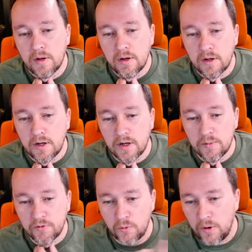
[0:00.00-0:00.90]

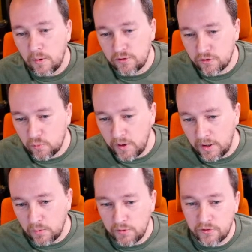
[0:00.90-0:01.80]
So what I was just
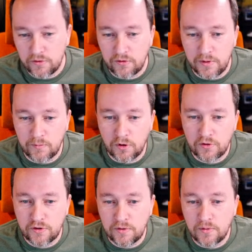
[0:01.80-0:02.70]
wearing was the slim
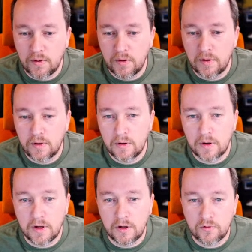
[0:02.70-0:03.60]
version.
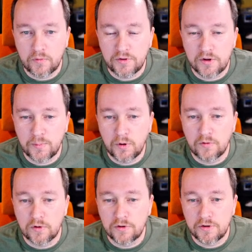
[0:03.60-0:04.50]
So we jump
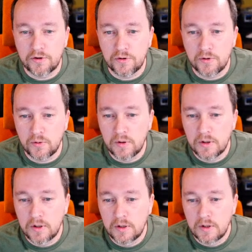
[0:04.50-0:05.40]
over to
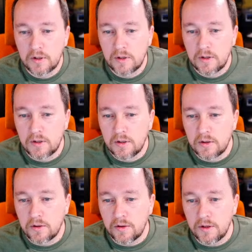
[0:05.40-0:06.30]

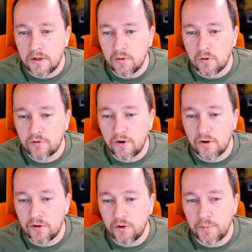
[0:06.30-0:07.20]
the
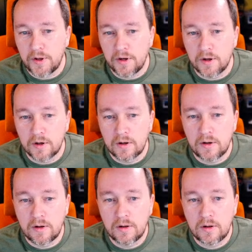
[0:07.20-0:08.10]
horizontal loop here.
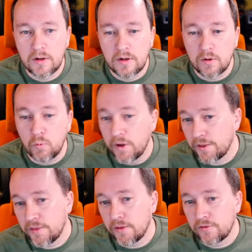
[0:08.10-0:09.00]

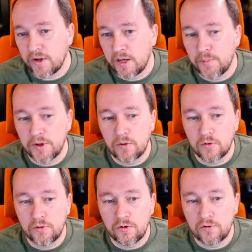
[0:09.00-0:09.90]
With side bit
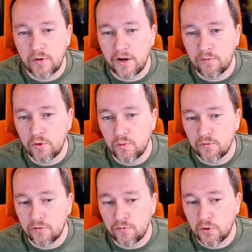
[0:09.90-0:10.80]
holders, you have room
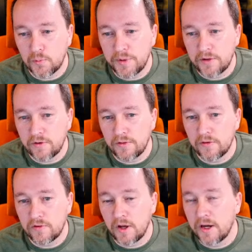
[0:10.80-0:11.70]
for 4 bits on the
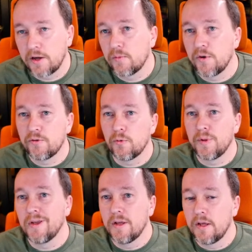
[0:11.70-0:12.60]
side, which would
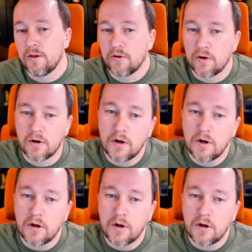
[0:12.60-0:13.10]
be either